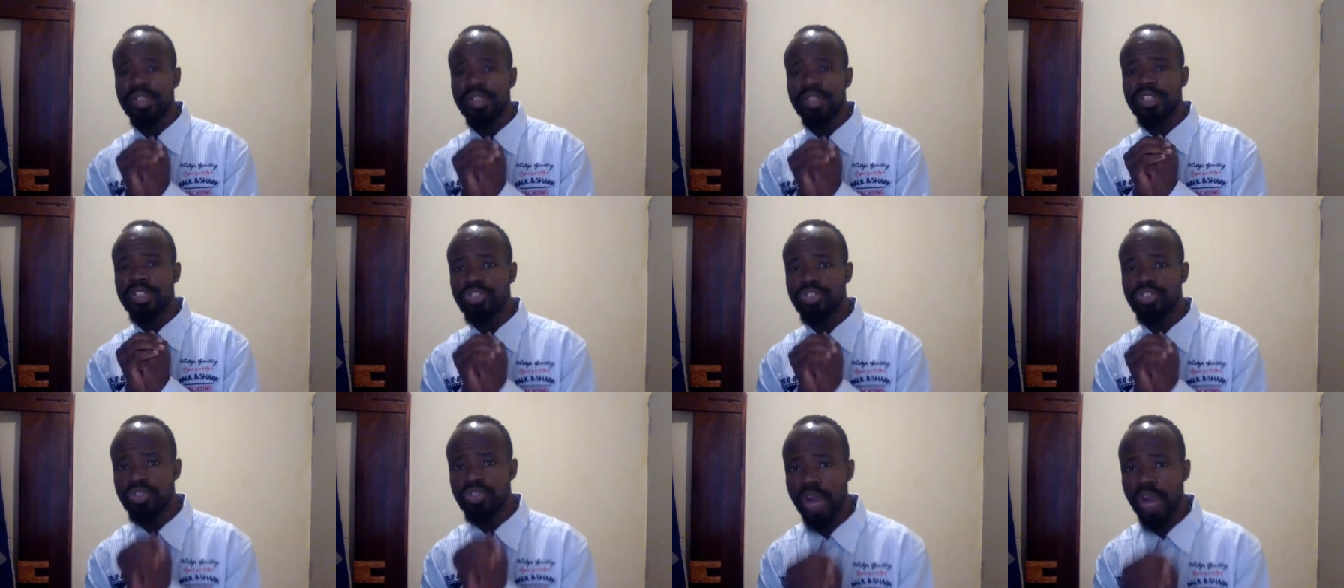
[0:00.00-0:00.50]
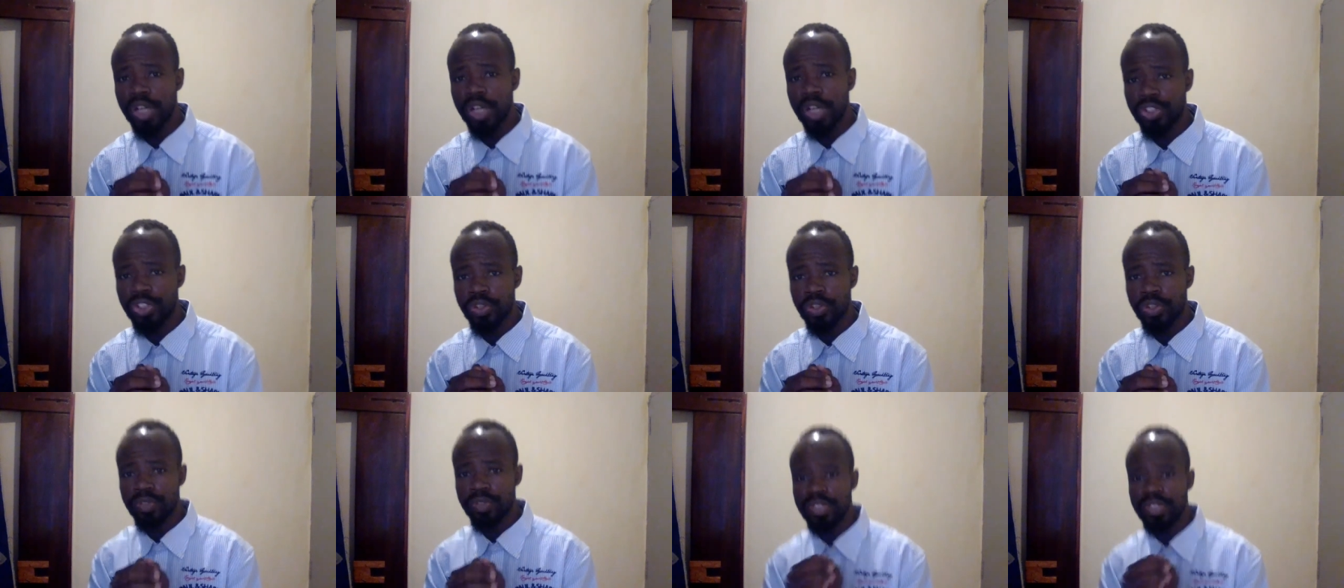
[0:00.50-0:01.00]

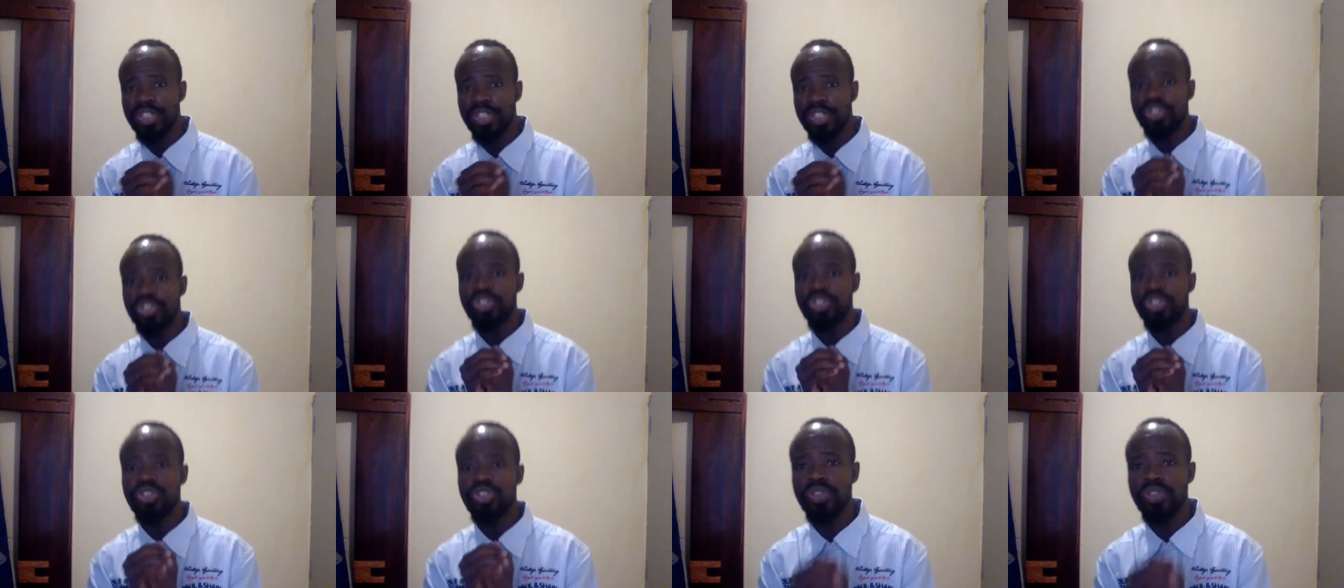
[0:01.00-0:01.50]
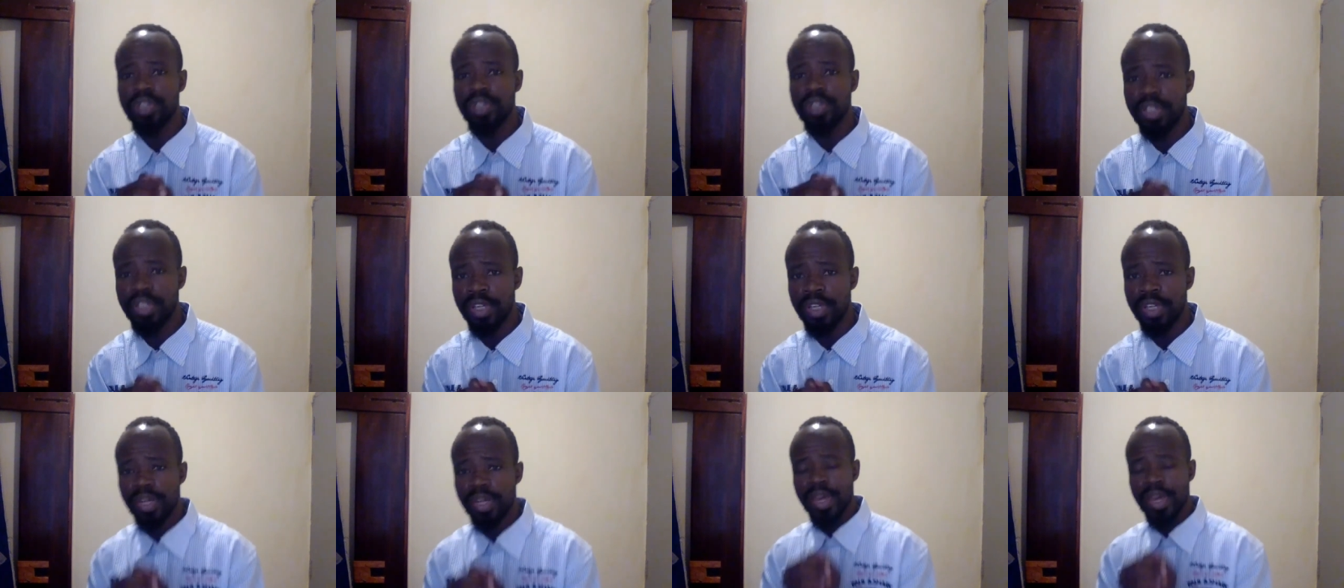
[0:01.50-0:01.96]
Distraction, disunity,